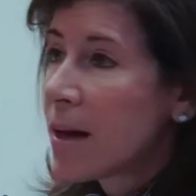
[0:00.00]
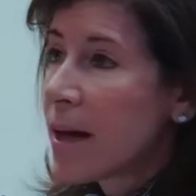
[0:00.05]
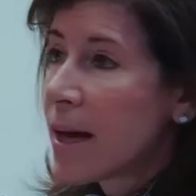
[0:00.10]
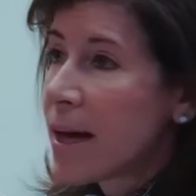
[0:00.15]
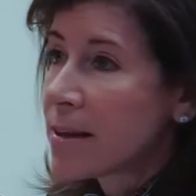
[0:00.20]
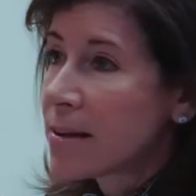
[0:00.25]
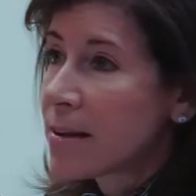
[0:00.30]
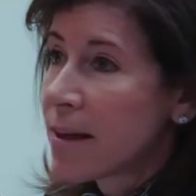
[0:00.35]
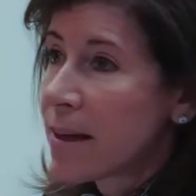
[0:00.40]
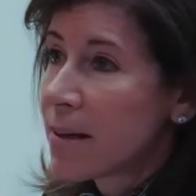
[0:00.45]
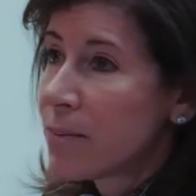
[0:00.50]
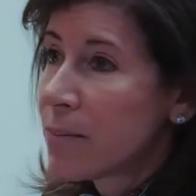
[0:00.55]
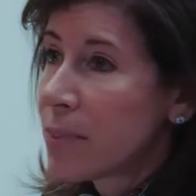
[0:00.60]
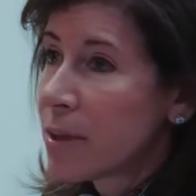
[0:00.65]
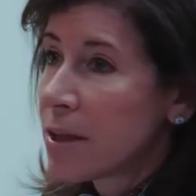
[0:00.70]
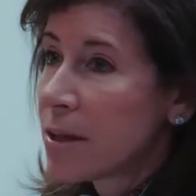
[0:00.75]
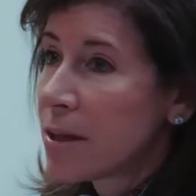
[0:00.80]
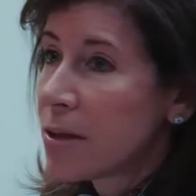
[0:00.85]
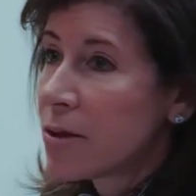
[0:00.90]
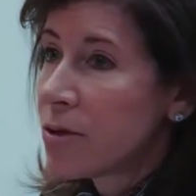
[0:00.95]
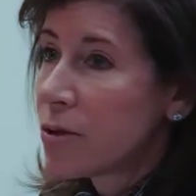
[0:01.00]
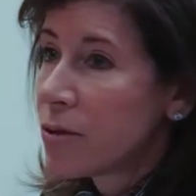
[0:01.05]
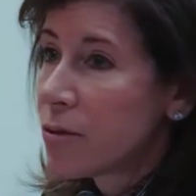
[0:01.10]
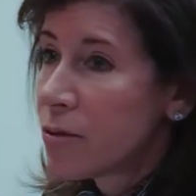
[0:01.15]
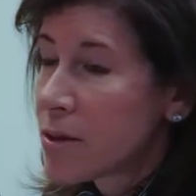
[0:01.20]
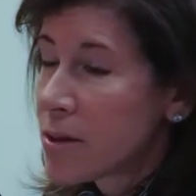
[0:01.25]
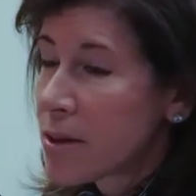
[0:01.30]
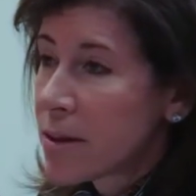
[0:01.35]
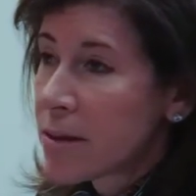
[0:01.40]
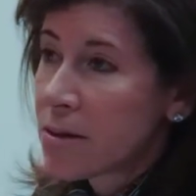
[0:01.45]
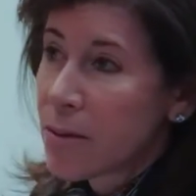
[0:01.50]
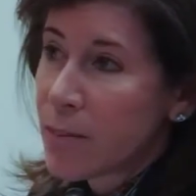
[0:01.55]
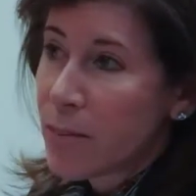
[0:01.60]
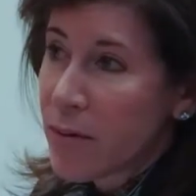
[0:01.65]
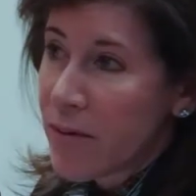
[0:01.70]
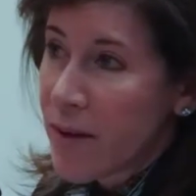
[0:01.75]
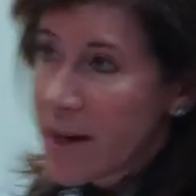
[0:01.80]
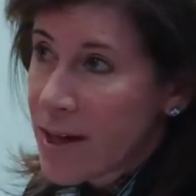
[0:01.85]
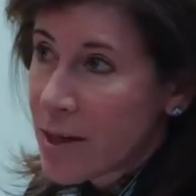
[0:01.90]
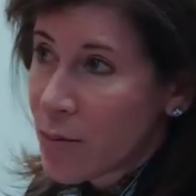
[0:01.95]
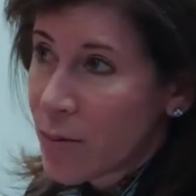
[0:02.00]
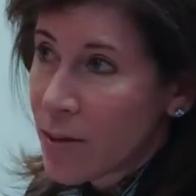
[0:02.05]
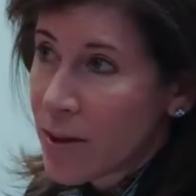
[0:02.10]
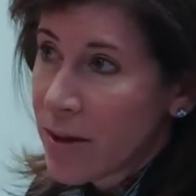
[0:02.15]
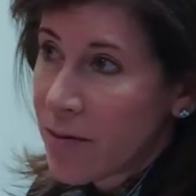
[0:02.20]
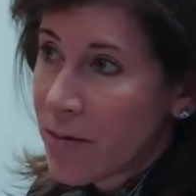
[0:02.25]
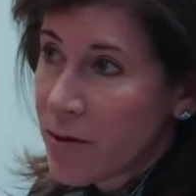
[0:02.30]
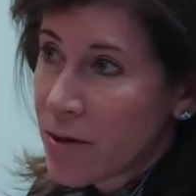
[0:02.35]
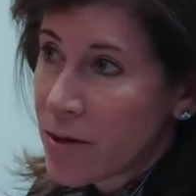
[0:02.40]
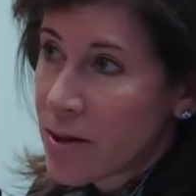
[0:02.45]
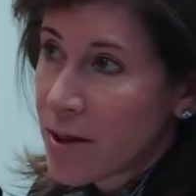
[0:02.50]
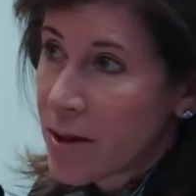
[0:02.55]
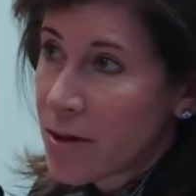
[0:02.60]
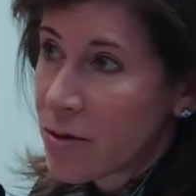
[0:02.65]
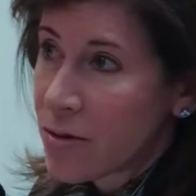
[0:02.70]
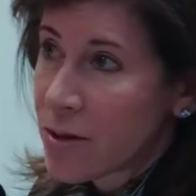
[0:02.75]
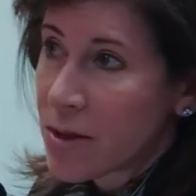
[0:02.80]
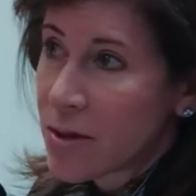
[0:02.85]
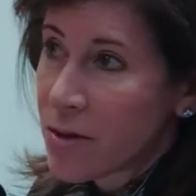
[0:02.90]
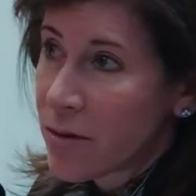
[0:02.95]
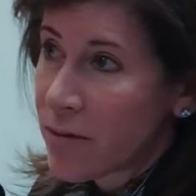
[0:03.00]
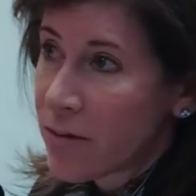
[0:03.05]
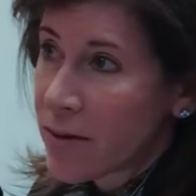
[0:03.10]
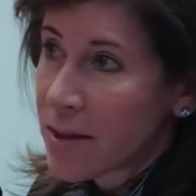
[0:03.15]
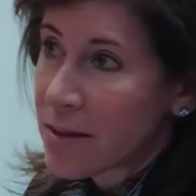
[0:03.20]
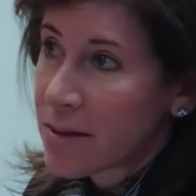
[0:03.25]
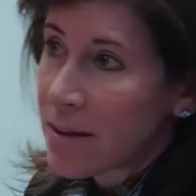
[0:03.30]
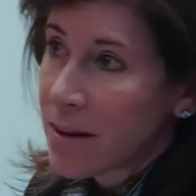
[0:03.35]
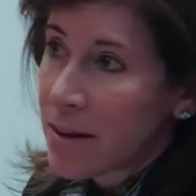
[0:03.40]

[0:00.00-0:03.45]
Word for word: and can be used to provide 21st century service.